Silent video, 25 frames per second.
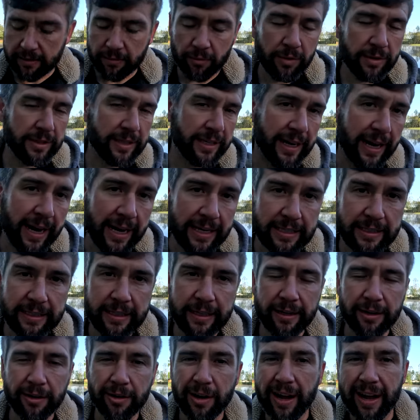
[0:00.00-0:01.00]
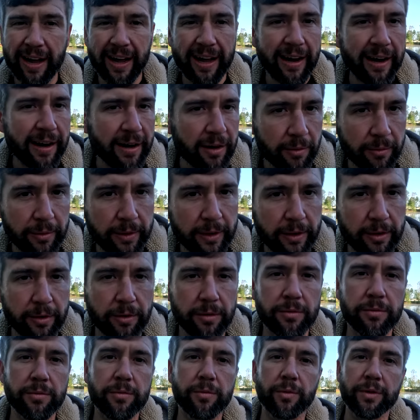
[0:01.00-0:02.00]
was it accidental? I, I don't
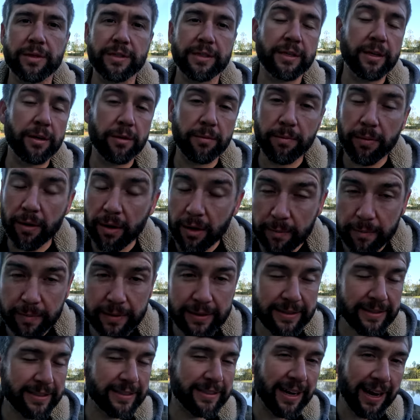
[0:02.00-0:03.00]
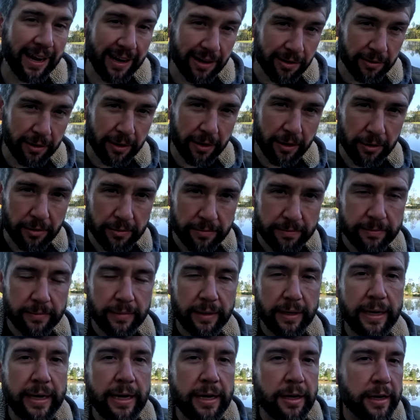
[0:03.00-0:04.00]
know. Was it on purpose? I don't know.
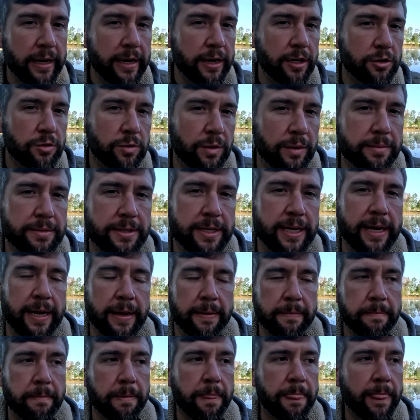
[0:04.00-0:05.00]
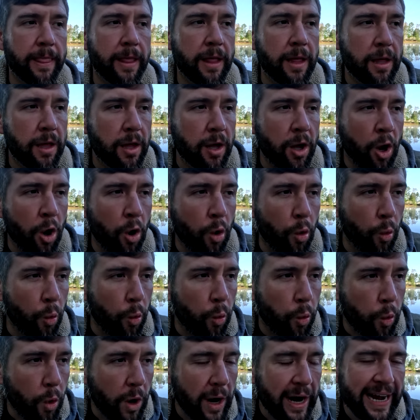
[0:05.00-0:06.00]
Here, here's what I'm saying.
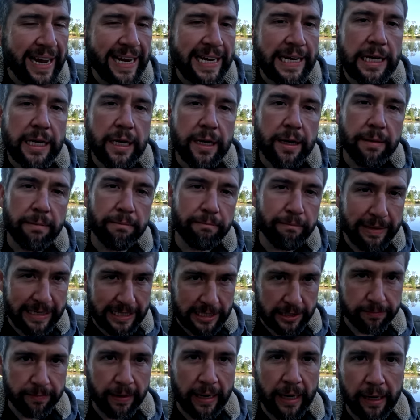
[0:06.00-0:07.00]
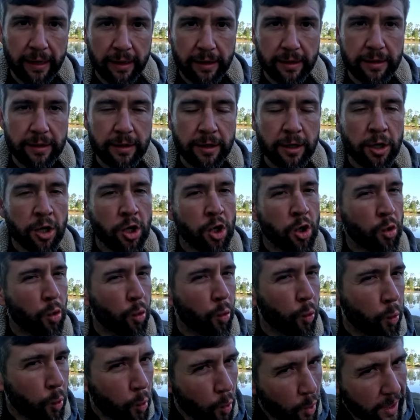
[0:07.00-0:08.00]
One misfire,
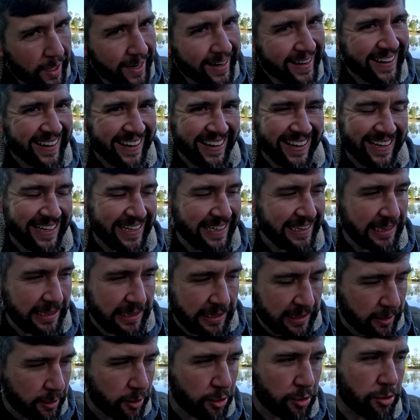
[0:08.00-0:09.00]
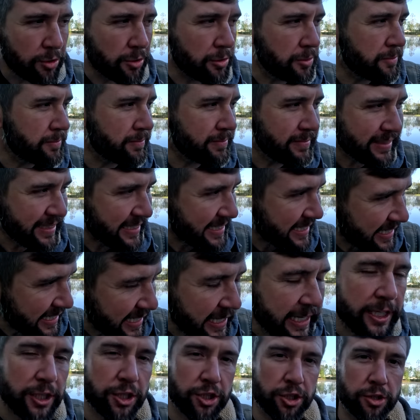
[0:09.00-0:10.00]
one little
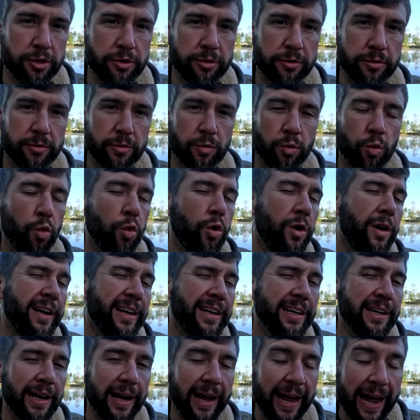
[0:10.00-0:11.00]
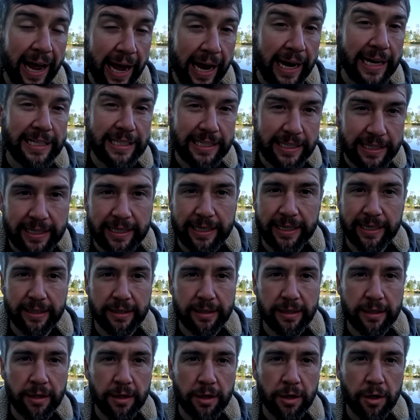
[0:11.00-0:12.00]
issue, one
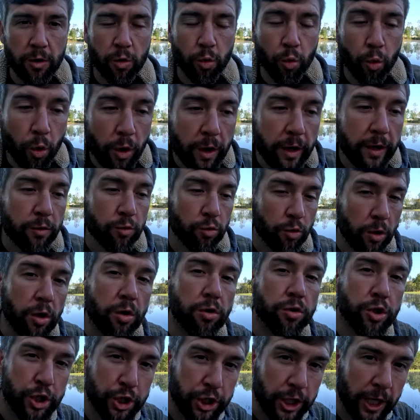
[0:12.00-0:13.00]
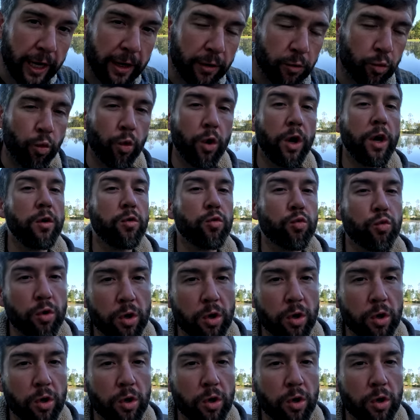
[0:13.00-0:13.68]
accident, one wrong shot, one